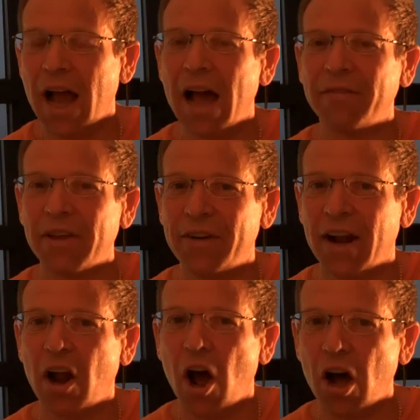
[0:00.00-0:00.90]
I've given
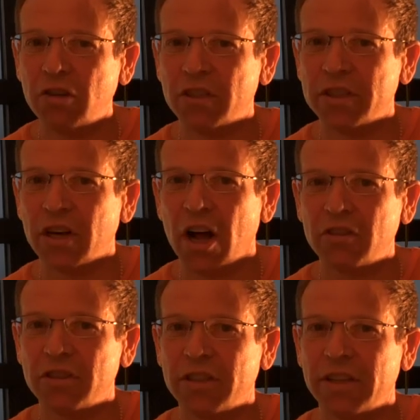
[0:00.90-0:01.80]
out hundreds and
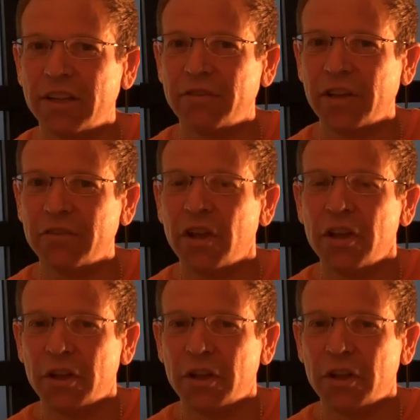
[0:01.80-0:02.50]
hundreds of these things.